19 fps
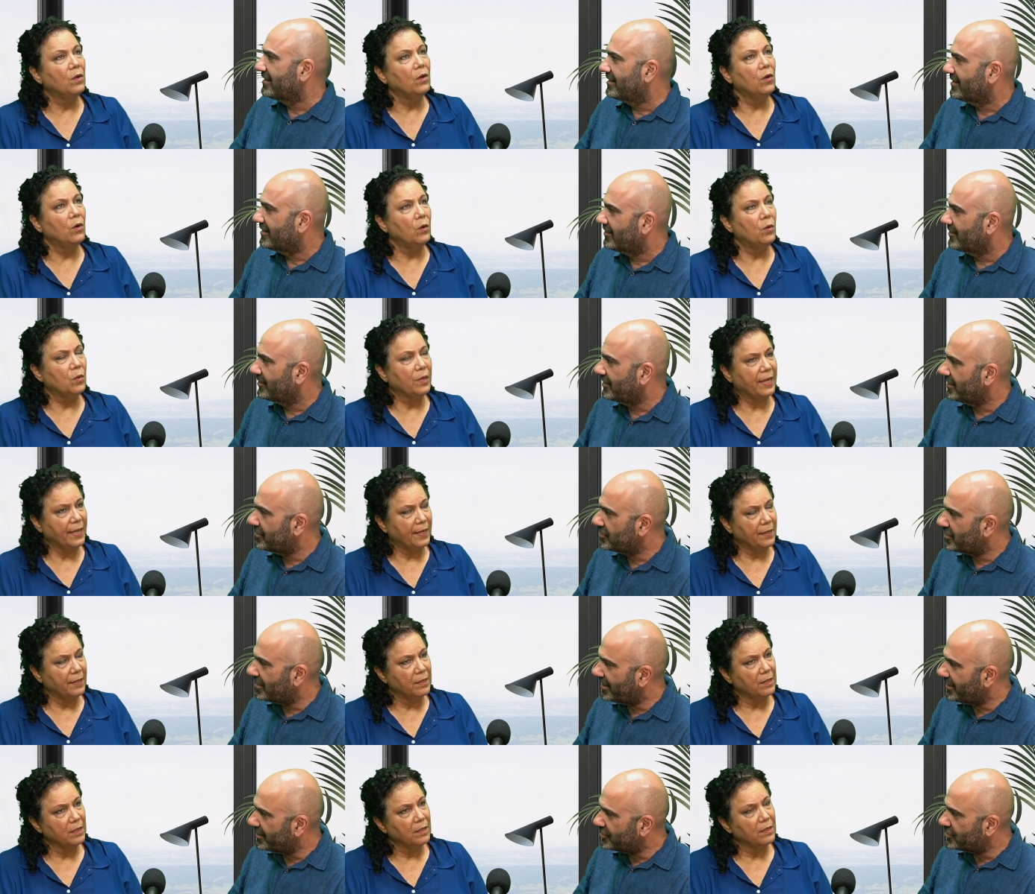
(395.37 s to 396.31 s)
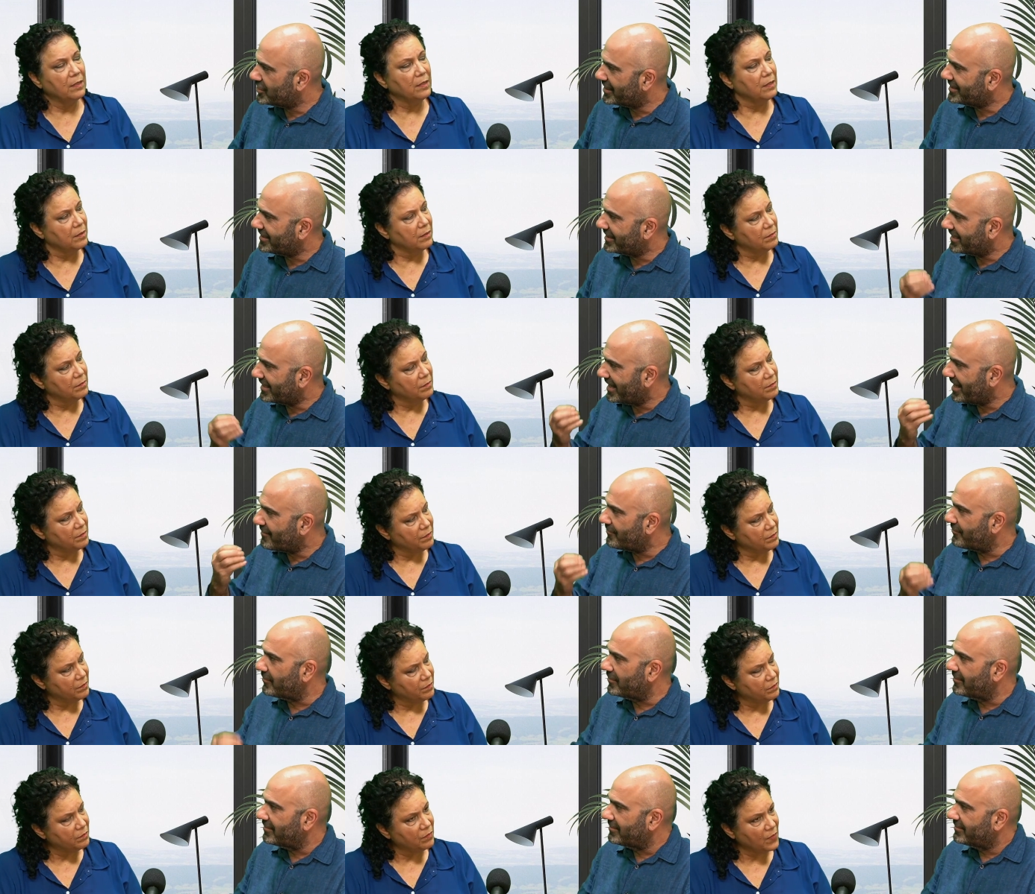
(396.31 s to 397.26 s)
Speaker 1: okay. on an energetic
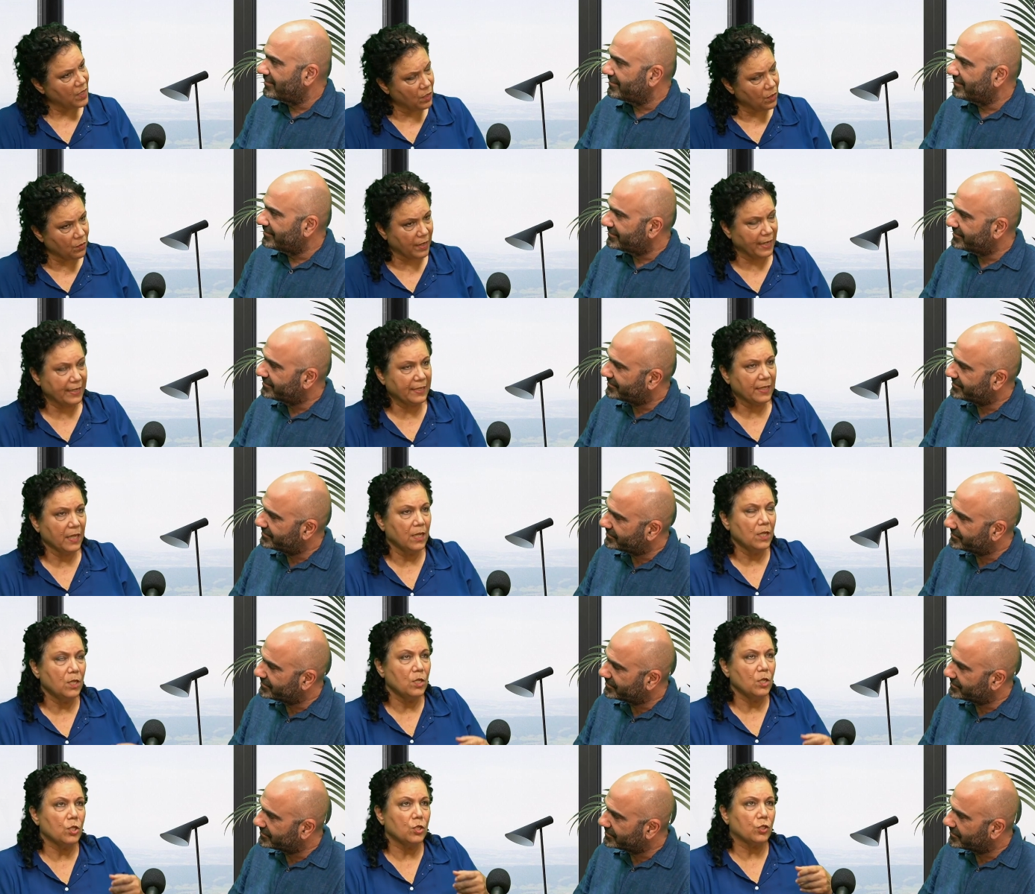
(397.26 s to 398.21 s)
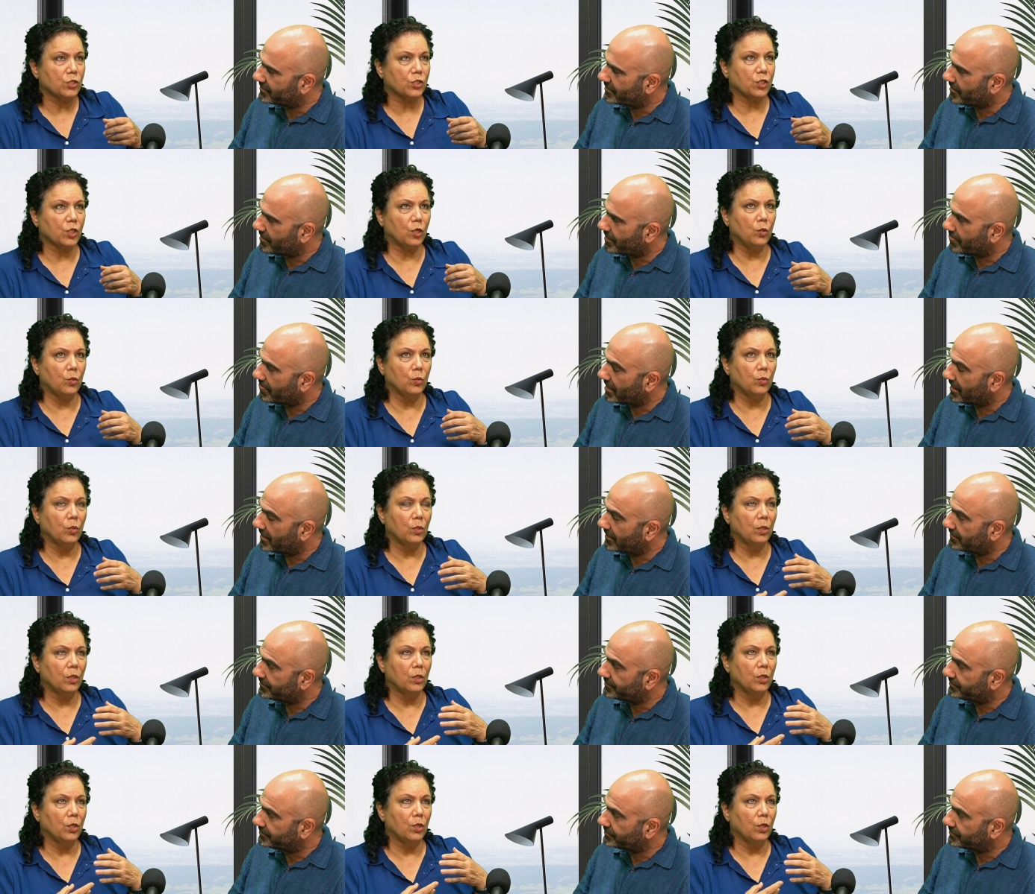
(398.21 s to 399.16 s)
level.
Speaker 2: All right. So
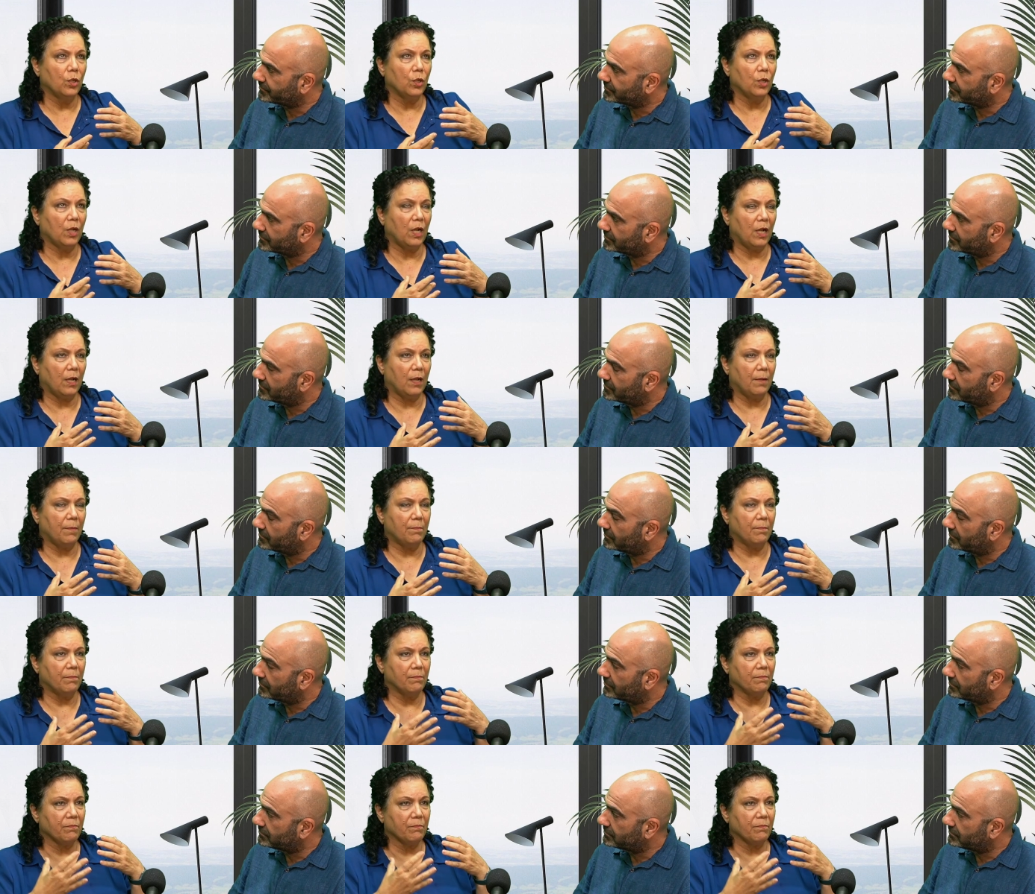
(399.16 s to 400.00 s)
um,